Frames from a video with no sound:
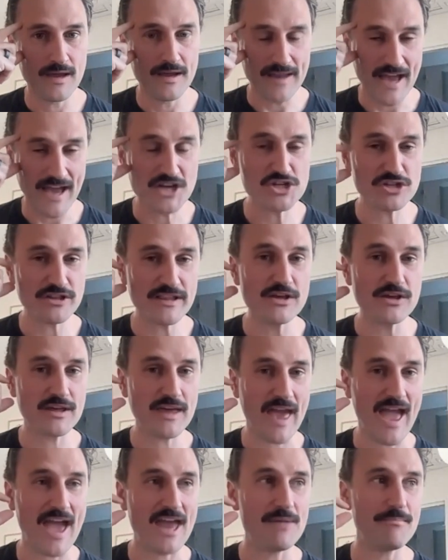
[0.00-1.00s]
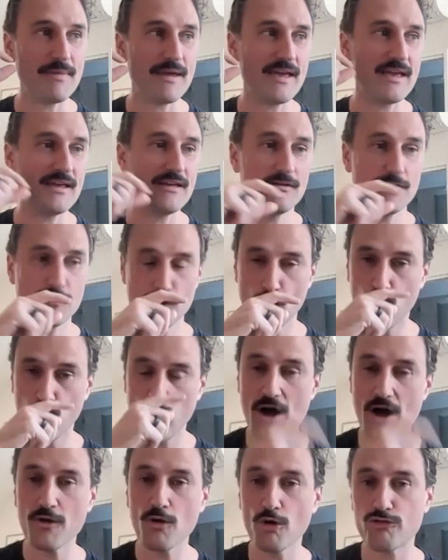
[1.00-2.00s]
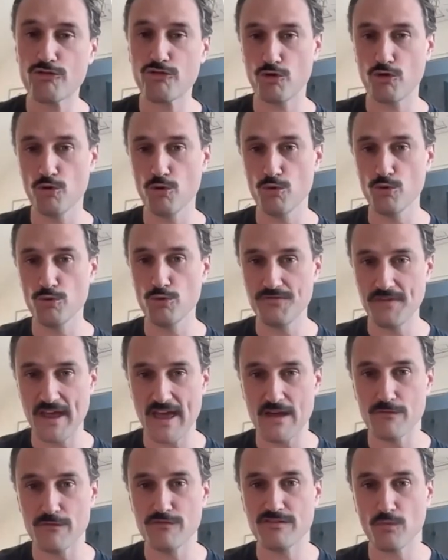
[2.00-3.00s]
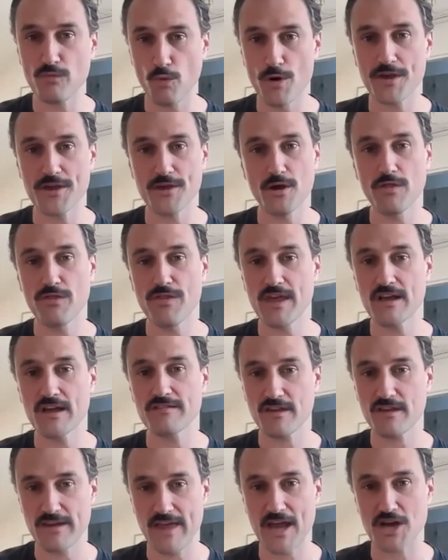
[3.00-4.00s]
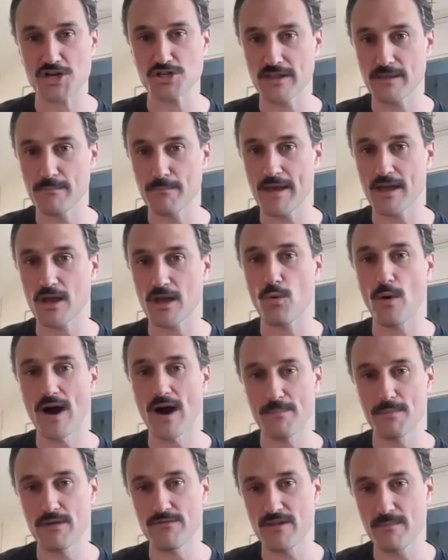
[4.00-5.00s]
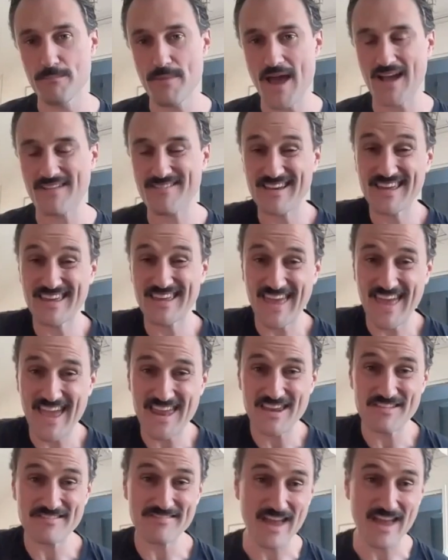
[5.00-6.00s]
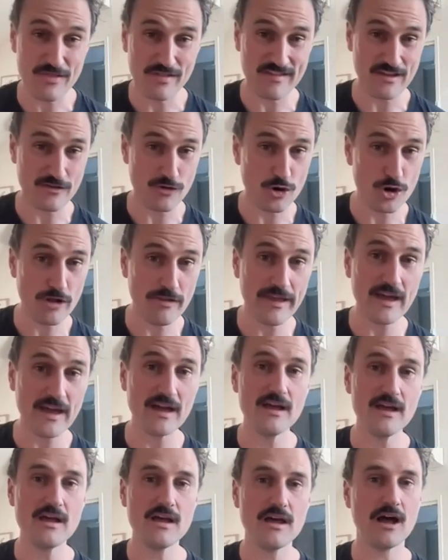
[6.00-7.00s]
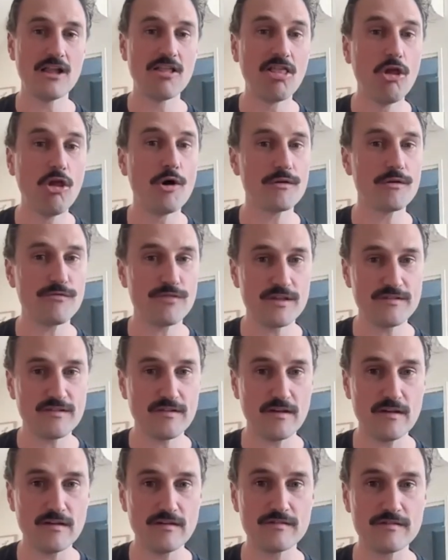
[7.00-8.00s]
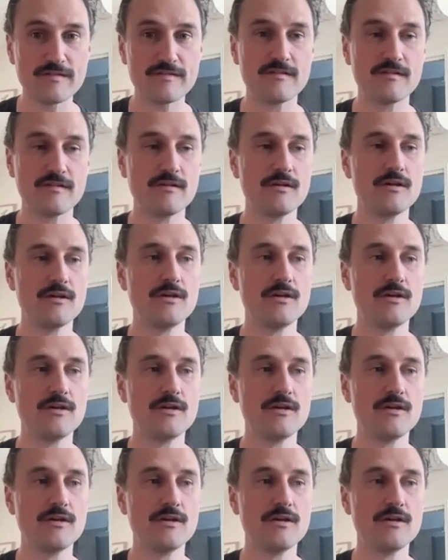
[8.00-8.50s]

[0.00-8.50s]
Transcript: It actually can be, 1 or 2 devs working on things can actually make quite a bit of impact. Again, as Nathan said earlier, a lot of this is